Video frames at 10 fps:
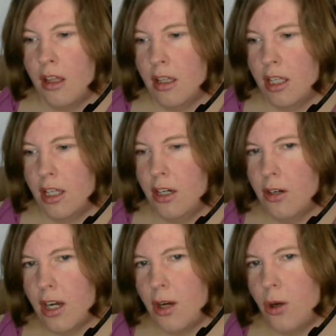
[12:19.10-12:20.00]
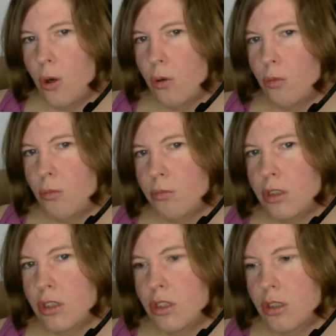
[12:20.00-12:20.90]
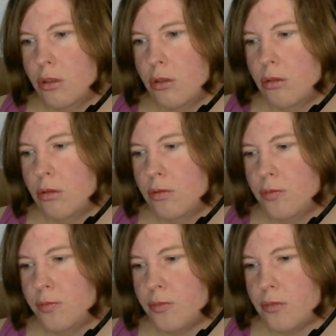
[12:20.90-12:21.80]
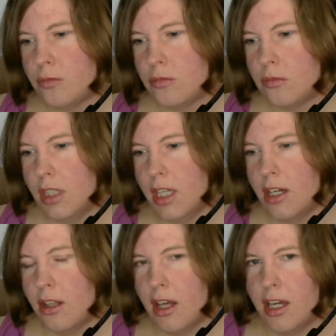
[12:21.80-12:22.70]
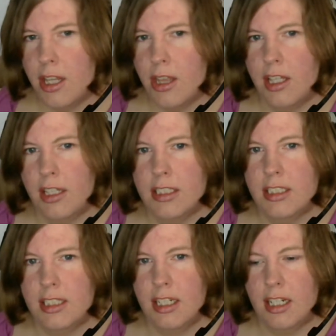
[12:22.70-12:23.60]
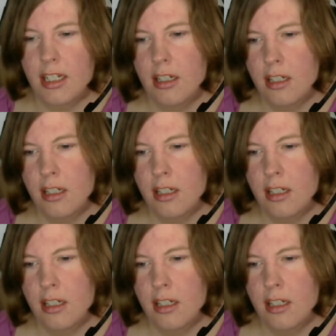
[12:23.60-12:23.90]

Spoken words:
here at home to get a lot of things done.